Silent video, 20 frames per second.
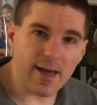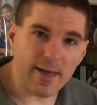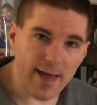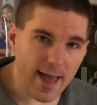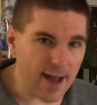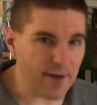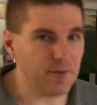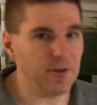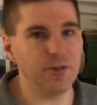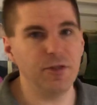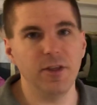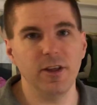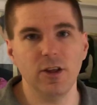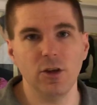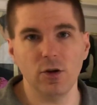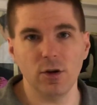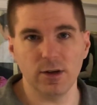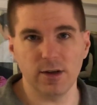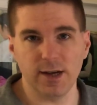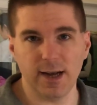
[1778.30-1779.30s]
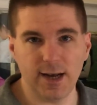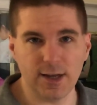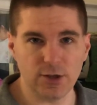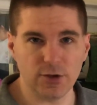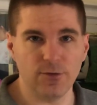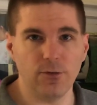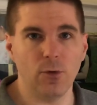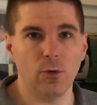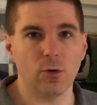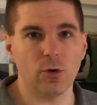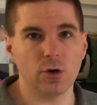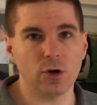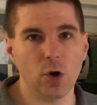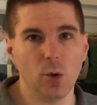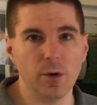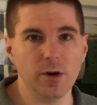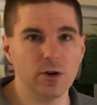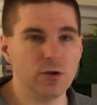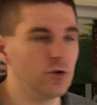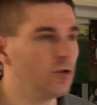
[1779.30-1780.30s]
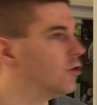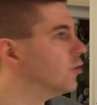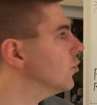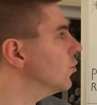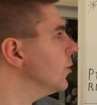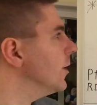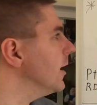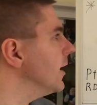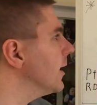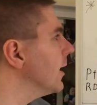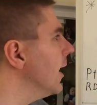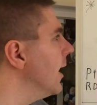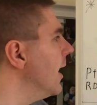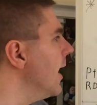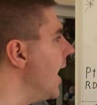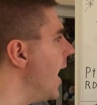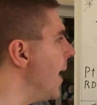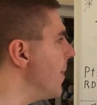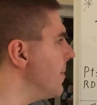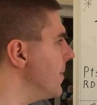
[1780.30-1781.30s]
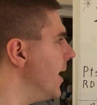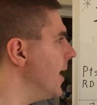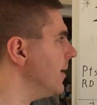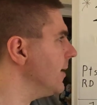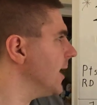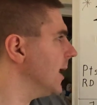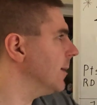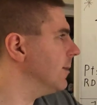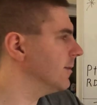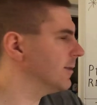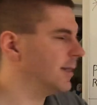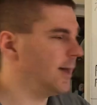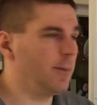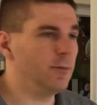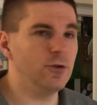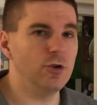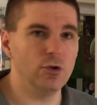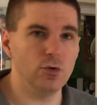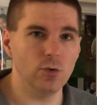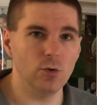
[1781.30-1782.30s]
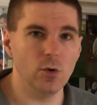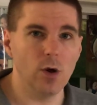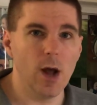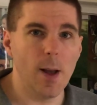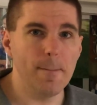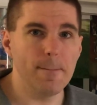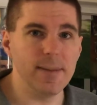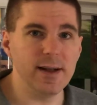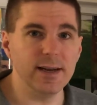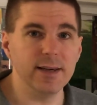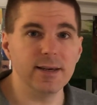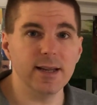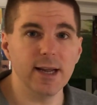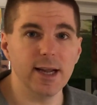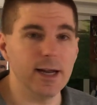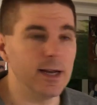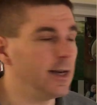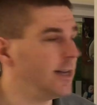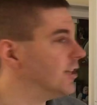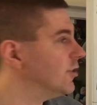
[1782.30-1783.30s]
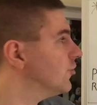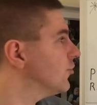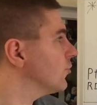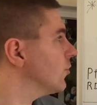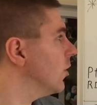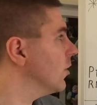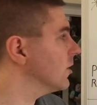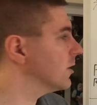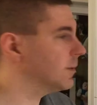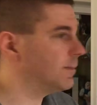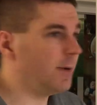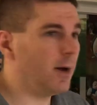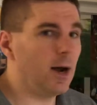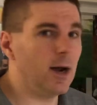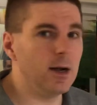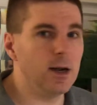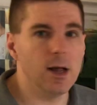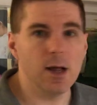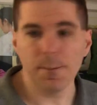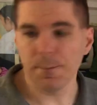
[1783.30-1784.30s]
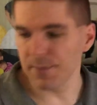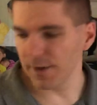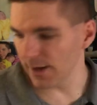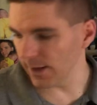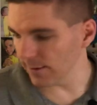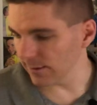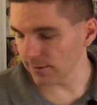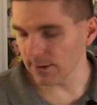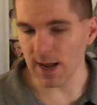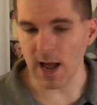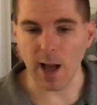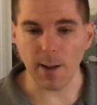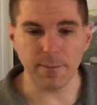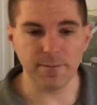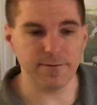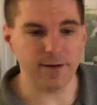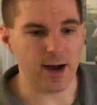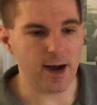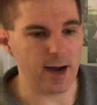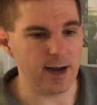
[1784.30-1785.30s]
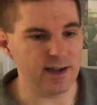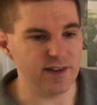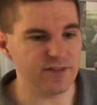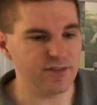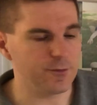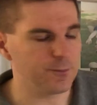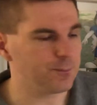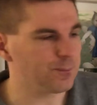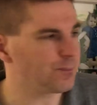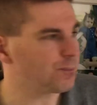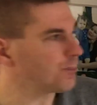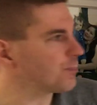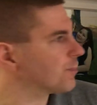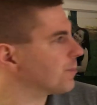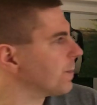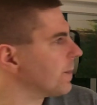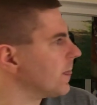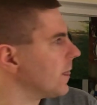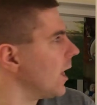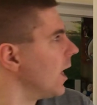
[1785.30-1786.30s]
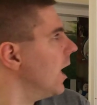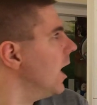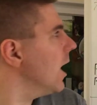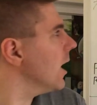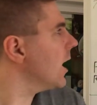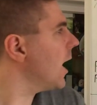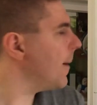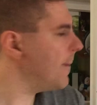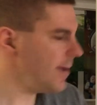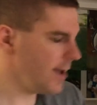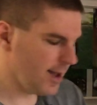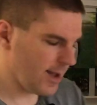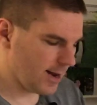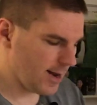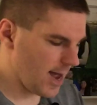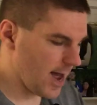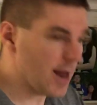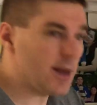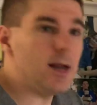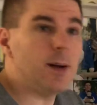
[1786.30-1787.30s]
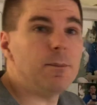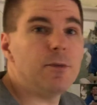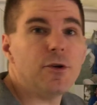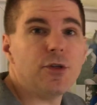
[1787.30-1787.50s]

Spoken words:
everything you could ask for going into a week, and that enables them to maintain a strong spot, being in the top 5. Coming in at number